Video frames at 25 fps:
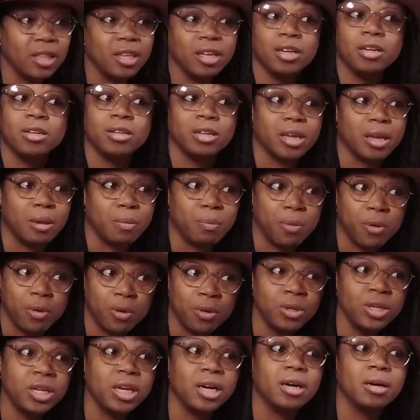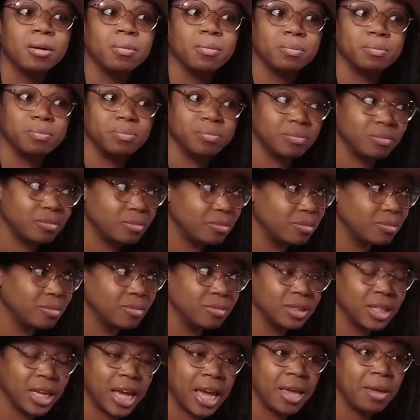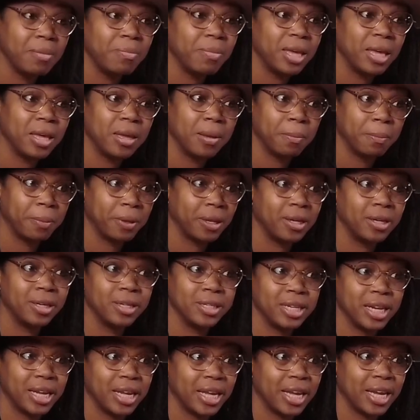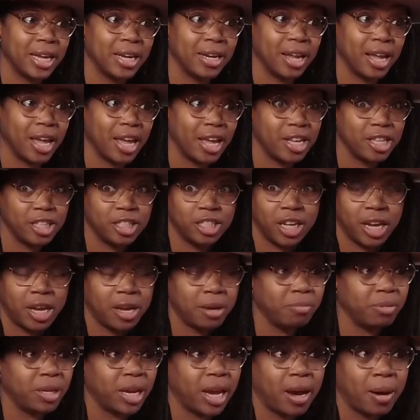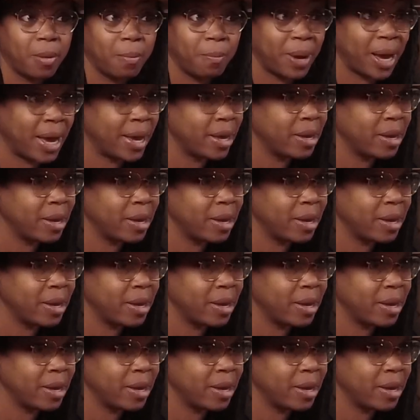literally pulled up, came in, plugged in, and jammed out by